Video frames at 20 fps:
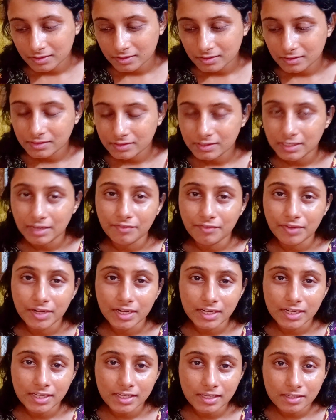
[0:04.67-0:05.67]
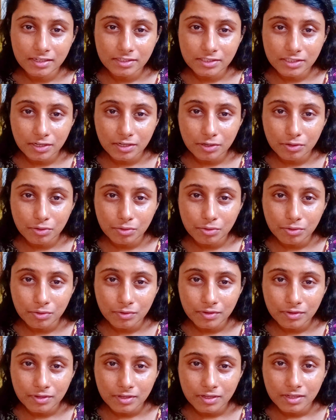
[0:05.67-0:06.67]
Several years ago,
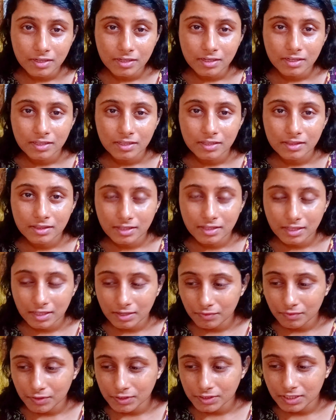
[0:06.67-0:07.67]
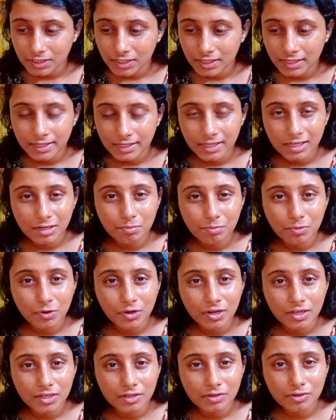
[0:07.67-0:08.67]
there was a little
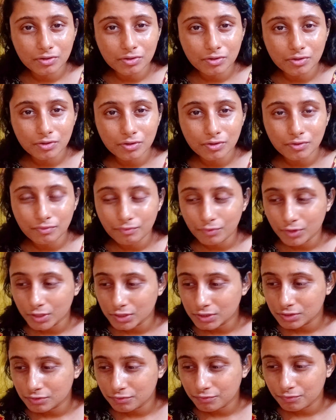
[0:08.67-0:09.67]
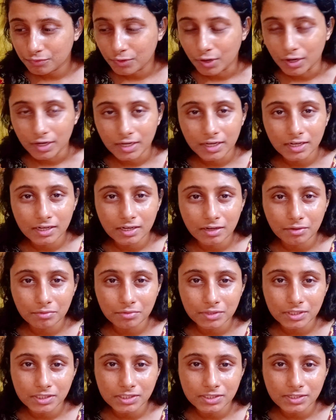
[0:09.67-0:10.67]
boy who was walking
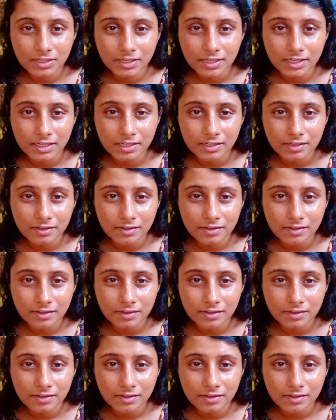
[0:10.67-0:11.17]
down the street.